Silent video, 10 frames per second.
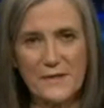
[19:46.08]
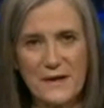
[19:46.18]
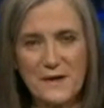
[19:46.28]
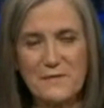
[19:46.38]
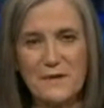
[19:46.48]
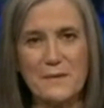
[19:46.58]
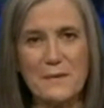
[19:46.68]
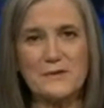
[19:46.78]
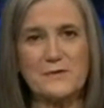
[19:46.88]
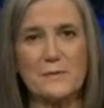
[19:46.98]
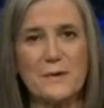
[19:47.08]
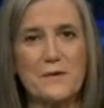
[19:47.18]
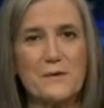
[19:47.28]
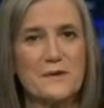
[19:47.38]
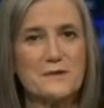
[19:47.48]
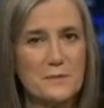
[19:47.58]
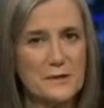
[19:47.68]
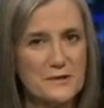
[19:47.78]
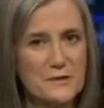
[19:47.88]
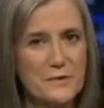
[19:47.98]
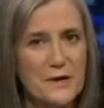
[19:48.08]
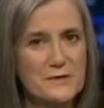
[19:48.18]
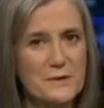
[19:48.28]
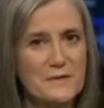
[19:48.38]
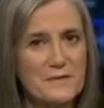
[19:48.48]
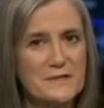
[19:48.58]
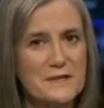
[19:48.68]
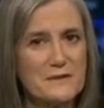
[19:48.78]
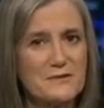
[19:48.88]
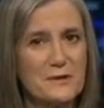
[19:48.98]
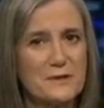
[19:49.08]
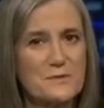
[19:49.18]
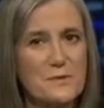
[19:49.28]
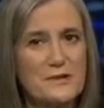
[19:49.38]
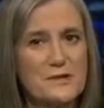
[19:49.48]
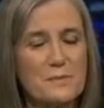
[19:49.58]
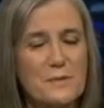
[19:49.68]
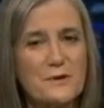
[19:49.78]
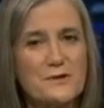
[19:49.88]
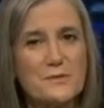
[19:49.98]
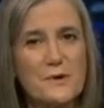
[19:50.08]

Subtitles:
to thank you very much for being with us, Pulitzer Prize-winning investigative journalist, Washington Post.